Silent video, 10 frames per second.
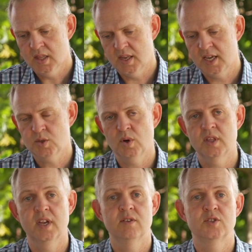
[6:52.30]
The next one
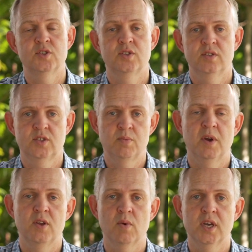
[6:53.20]
on there is
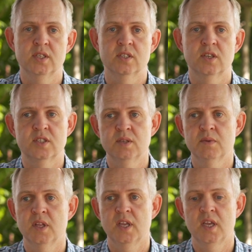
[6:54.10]
superannuation. So
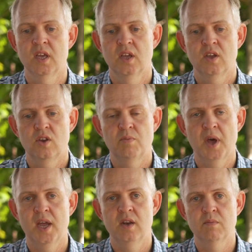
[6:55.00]
similarly, you
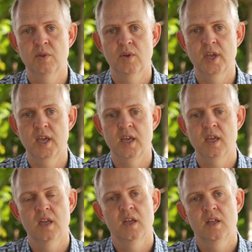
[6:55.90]
pay an employee,
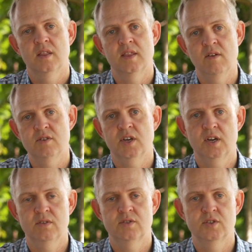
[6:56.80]
they're
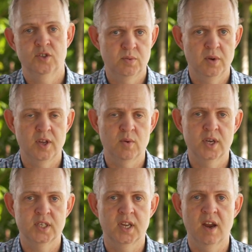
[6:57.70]
entitled to
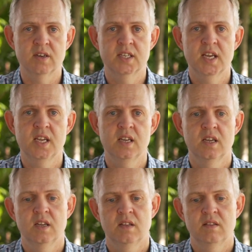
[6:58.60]
superannuation guarantee.
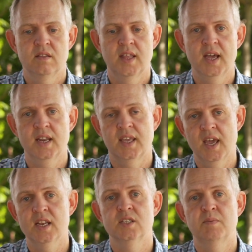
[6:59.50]
That
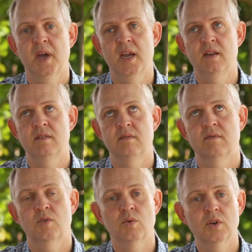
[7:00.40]
again is paid
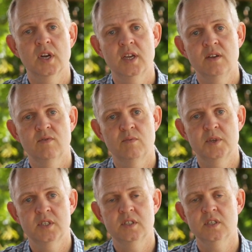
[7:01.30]
quarterly for
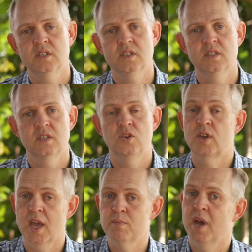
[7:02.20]
businesses. You
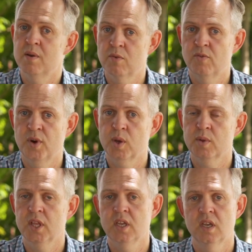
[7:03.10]
can pay it more
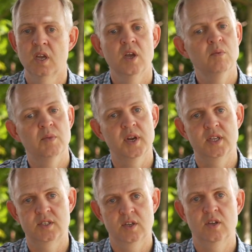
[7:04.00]
frequently, but
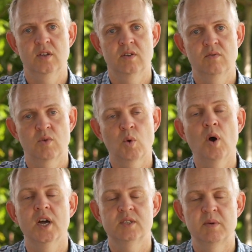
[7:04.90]
it's
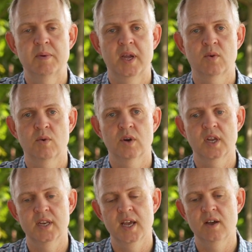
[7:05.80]
required to be paid
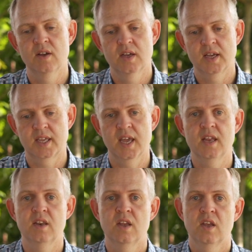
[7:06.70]
quarterly. Now,
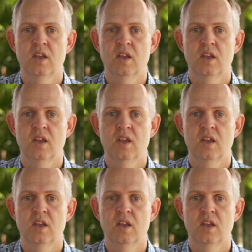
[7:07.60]
again,